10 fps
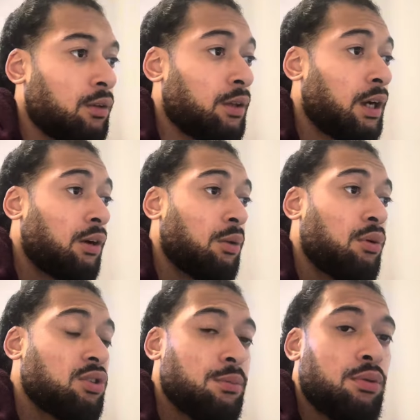Now, the
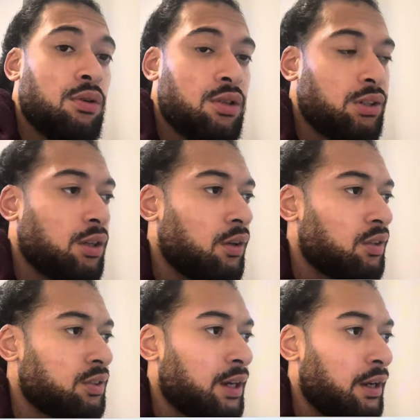most important thing to
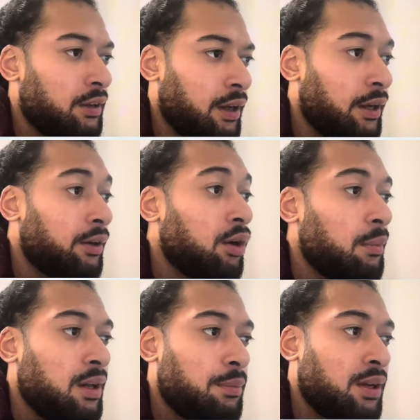understand, and not
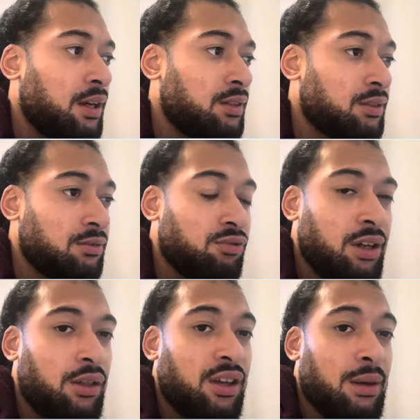many players
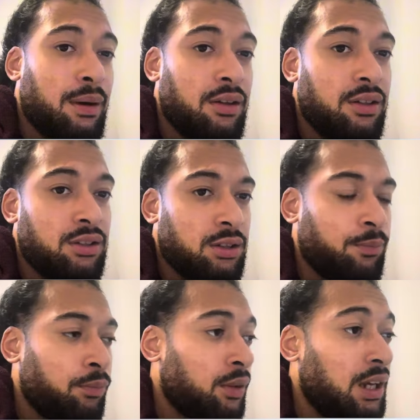really think about this,
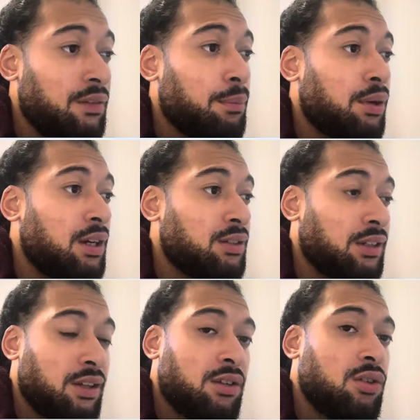even players
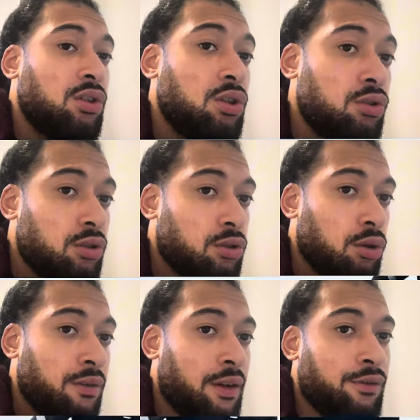that tend to use the
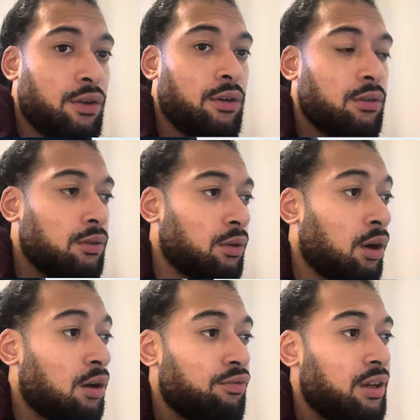sole of their foot
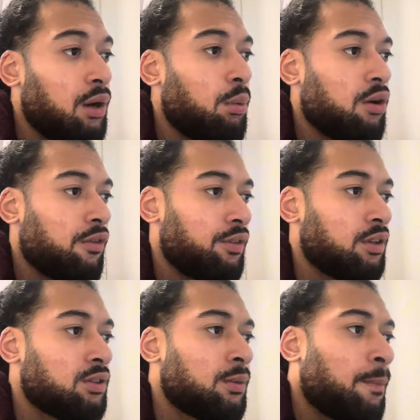aren't really aware of
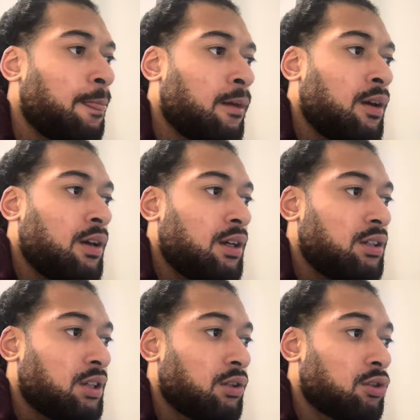this,
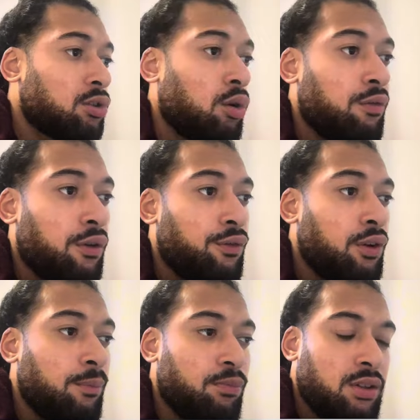is that the sole of your
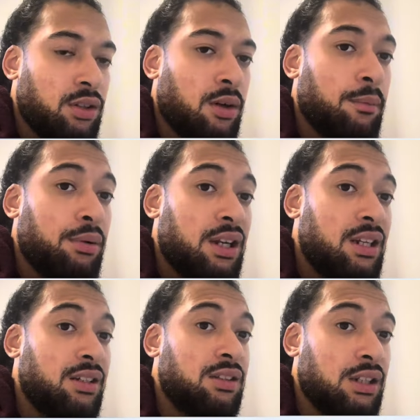foot is a
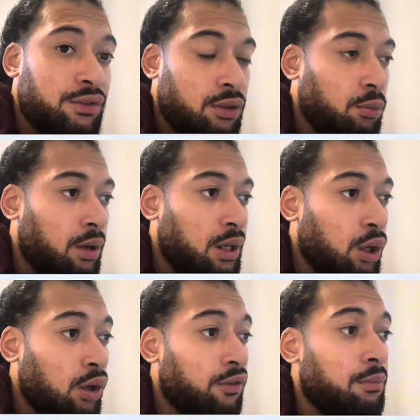completely different way
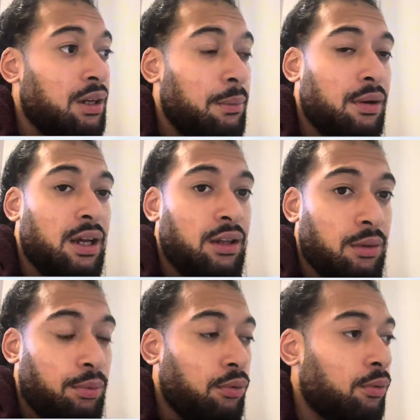of manipulating
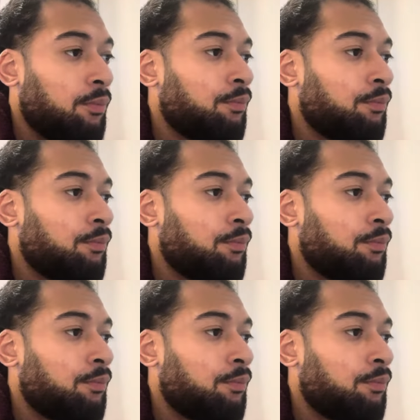the ball.